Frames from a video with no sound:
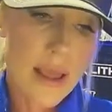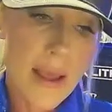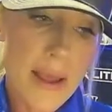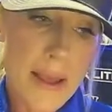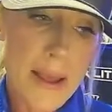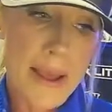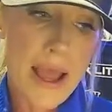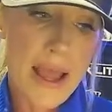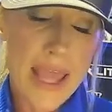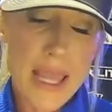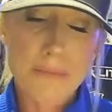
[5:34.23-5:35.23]

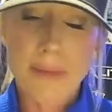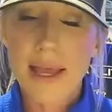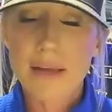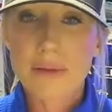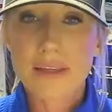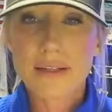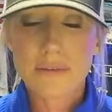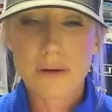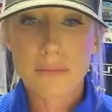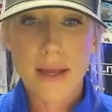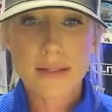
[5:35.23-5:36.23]
I came back with a
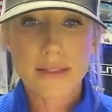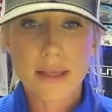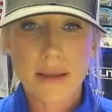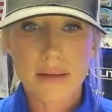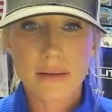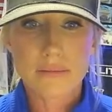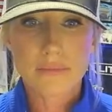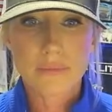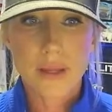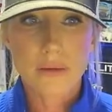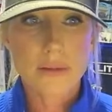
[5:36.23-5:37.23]
different mindset.
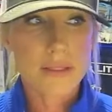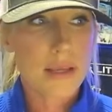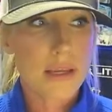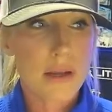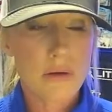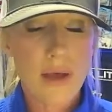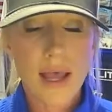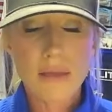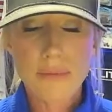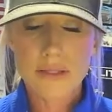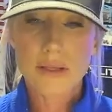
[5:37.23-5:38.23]
I was like,
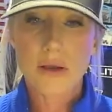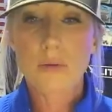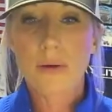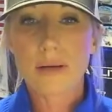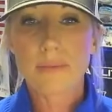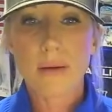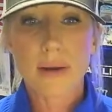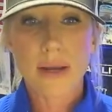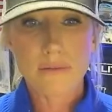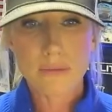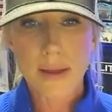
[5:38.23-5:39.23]
I've been so worried about what
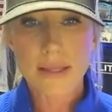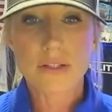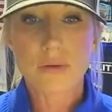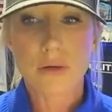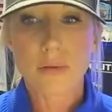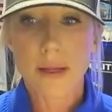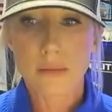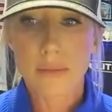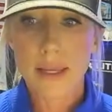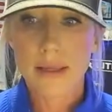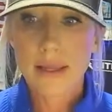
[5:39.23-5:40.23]
everybody's doing around
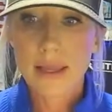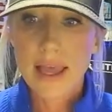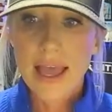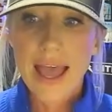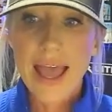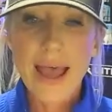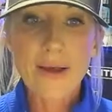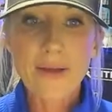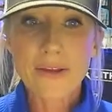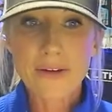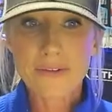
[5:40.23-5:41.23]
me,
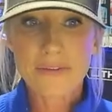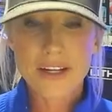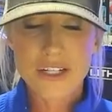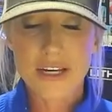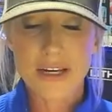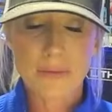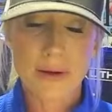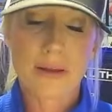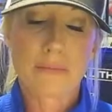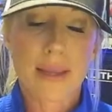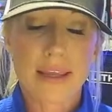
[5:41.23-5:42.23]
how they're fishing
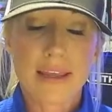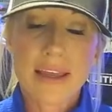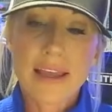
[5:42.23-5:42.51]
around me.